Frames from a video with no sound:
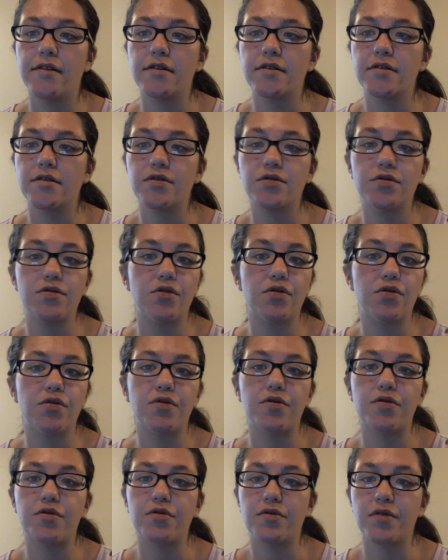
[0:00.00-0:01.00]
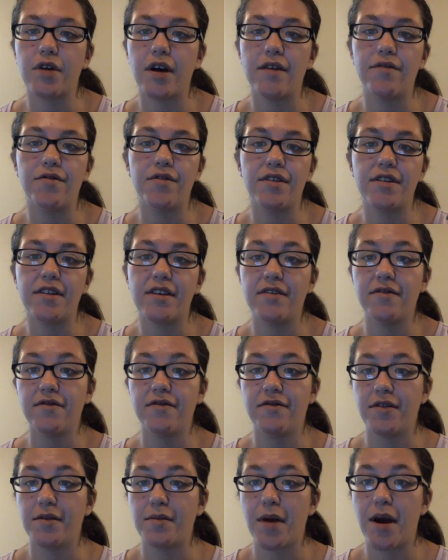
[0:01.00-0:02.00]
So everything
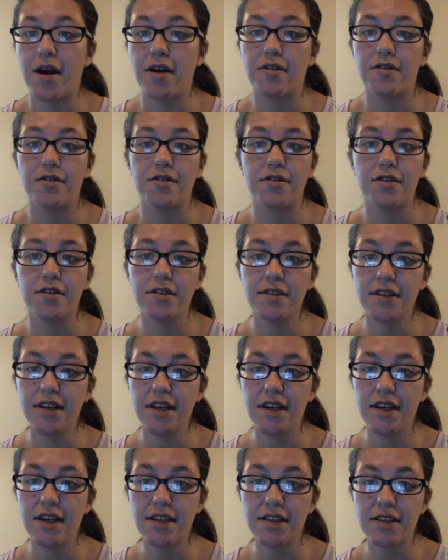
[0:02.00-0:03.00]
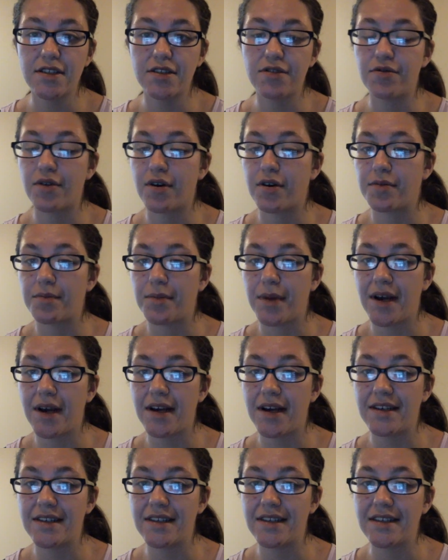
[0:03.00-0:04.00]
from our good days to our bad
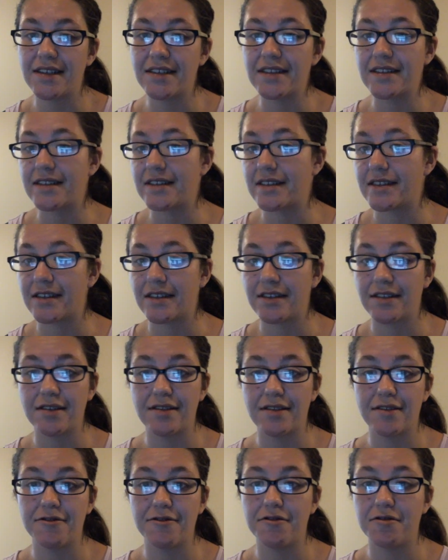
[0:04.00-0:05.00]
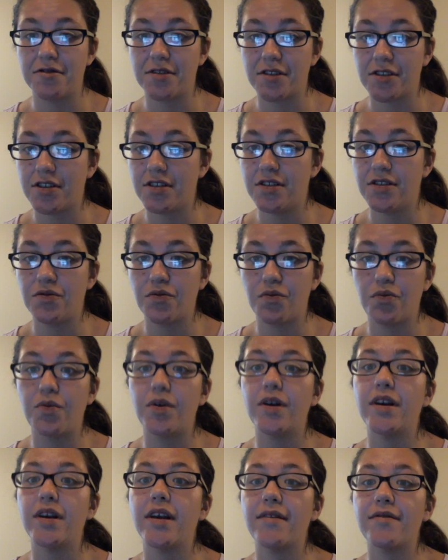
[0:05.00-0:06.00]
days to just
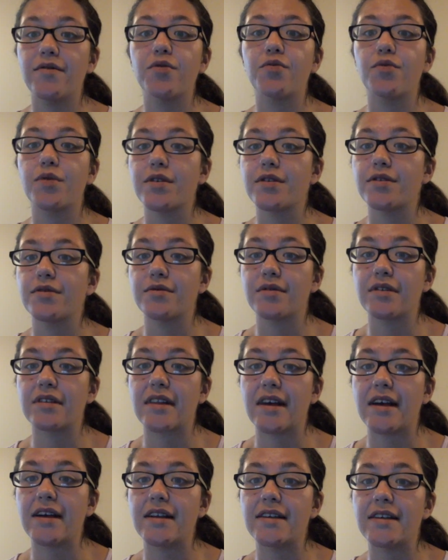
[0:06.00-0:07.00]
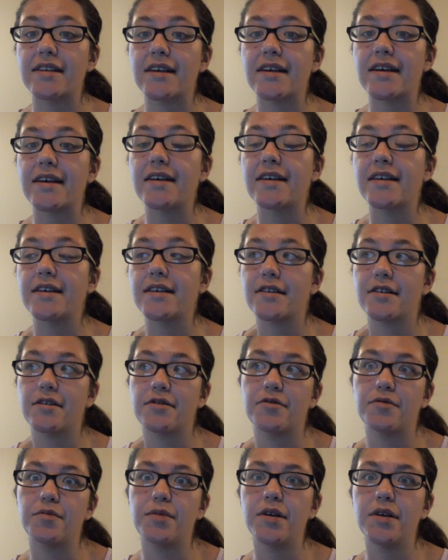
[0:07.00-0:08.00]
whatever we're doing that day,
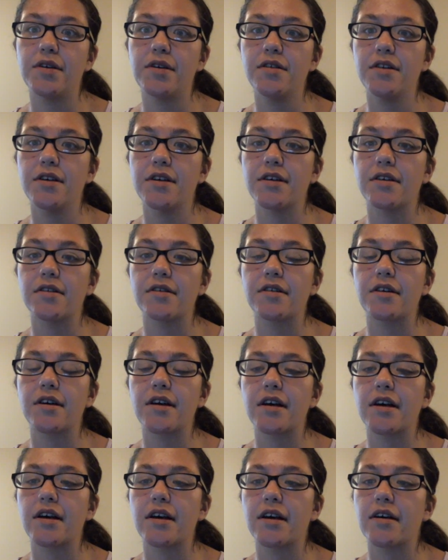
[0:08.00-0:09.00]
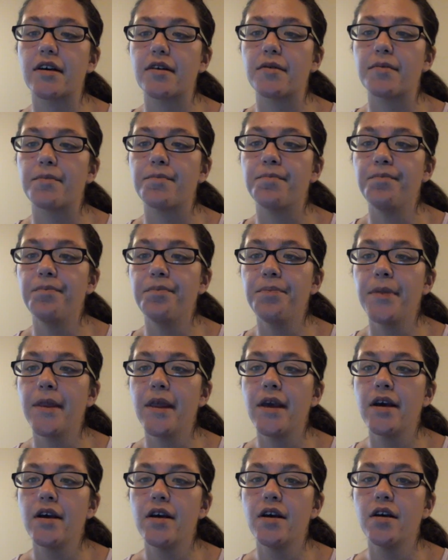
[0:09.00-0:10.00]
it'll be on here. And
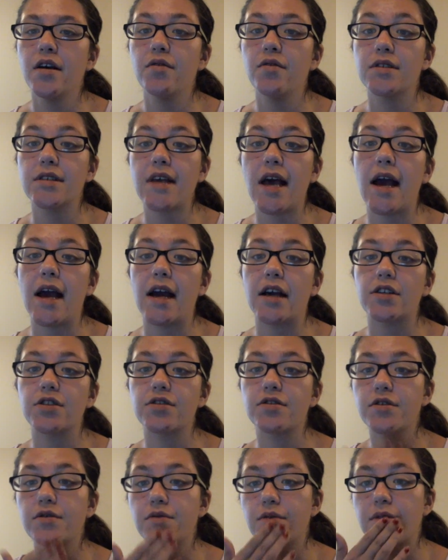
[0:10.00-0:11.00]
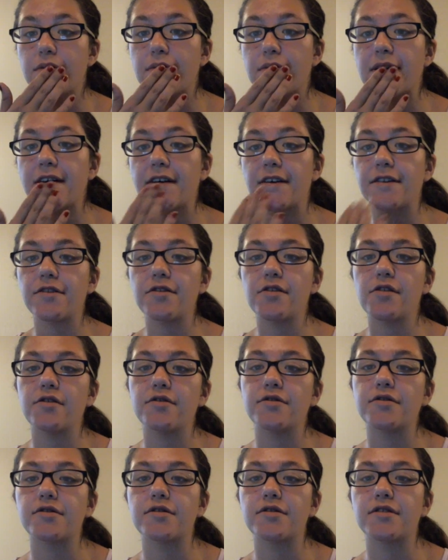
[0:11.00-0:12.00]
it was actually one of my other
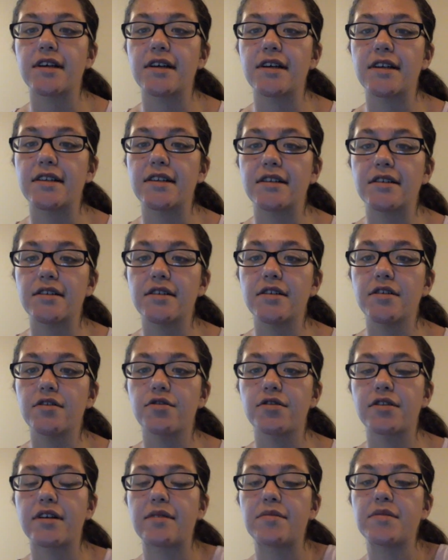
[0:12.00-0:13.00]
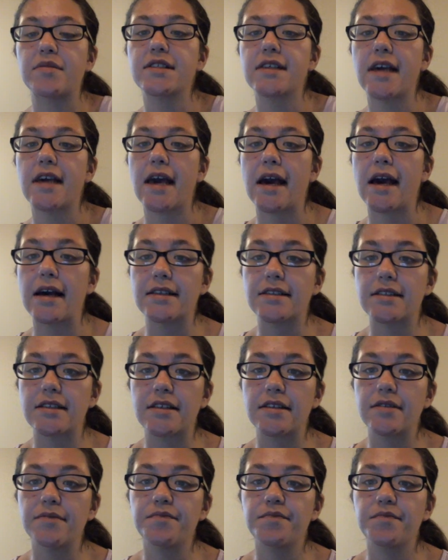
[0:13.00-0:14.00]
alters idea. Her name is
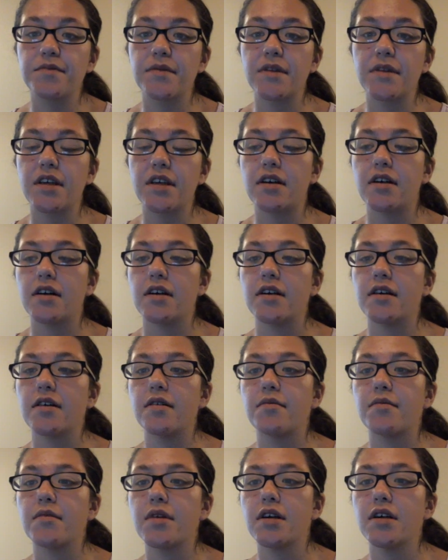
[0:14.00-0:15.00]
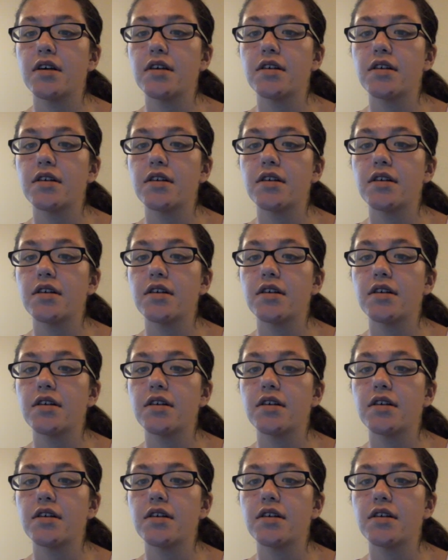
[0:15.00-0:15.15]
Cassie. Um,